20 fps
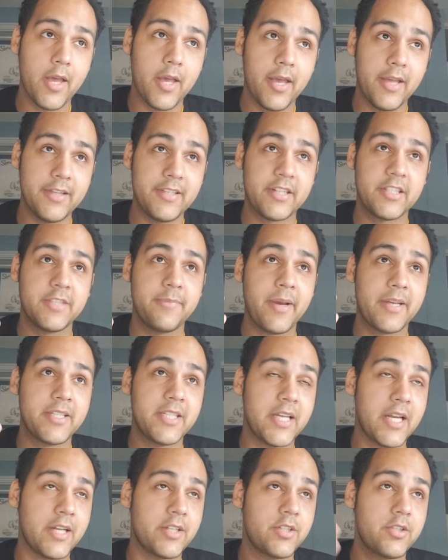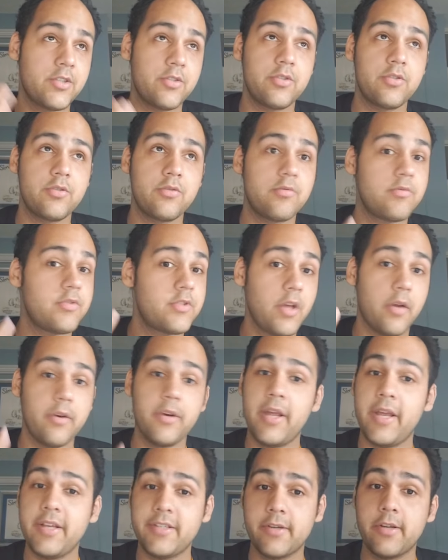It's expected that
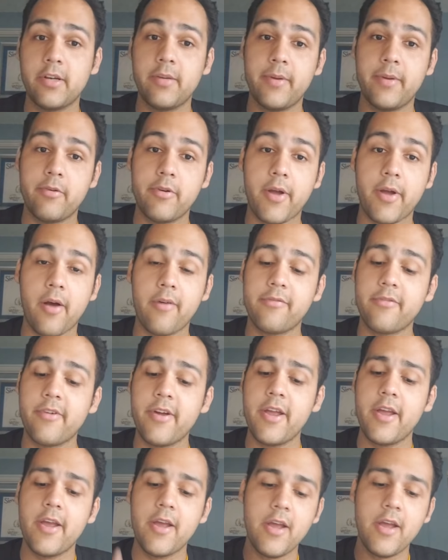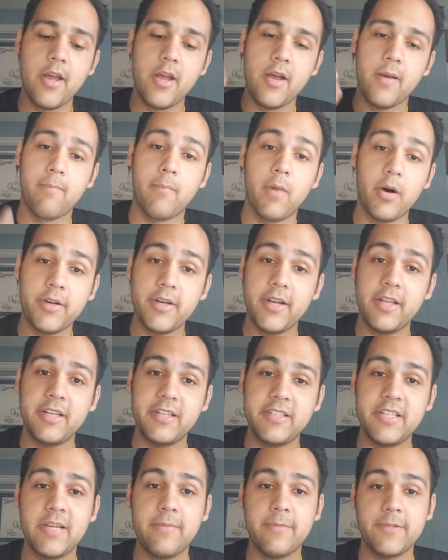Sunday is going to be recovery, Monday the
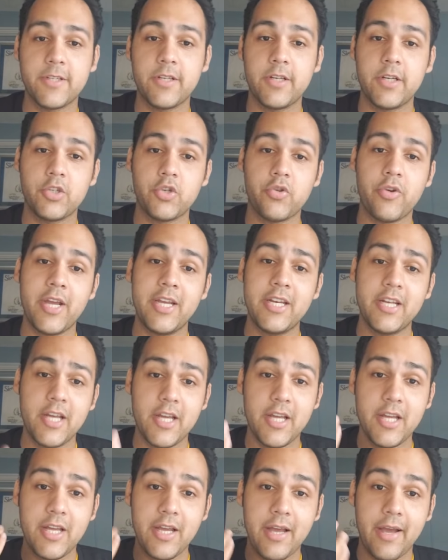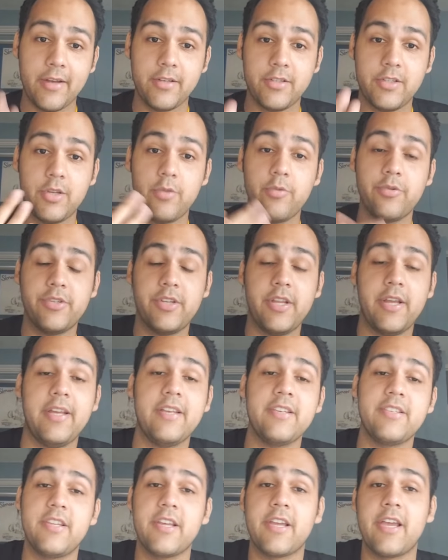team is going to train, and Tuesday
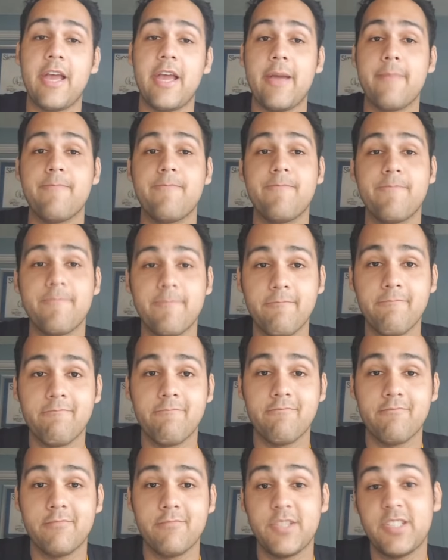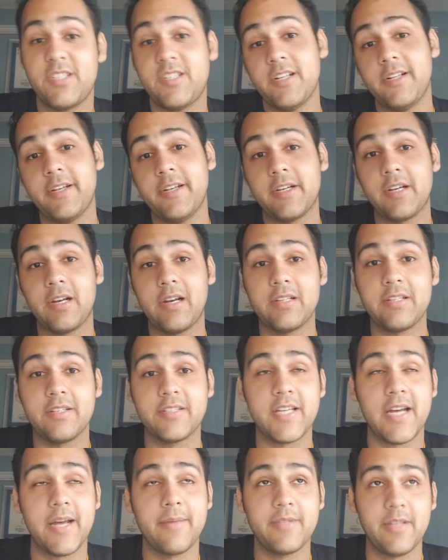is the game. Still not a lot of
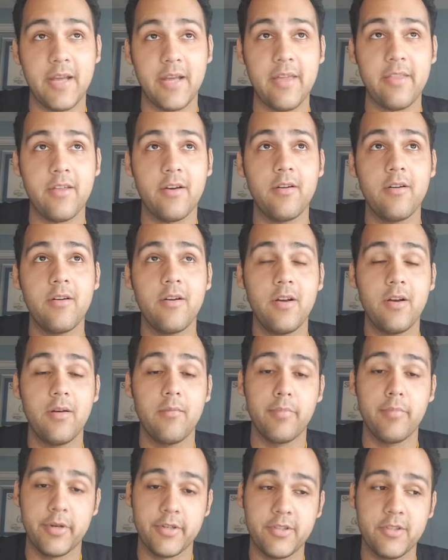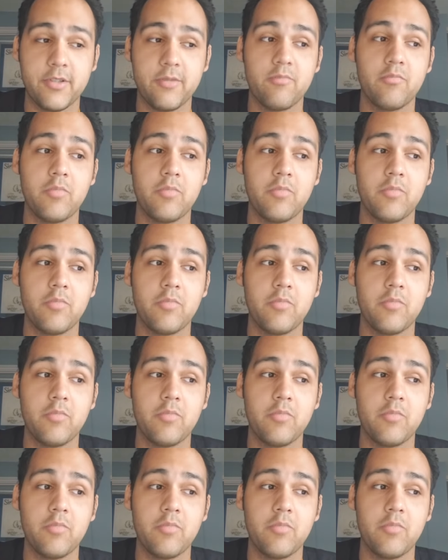time together, but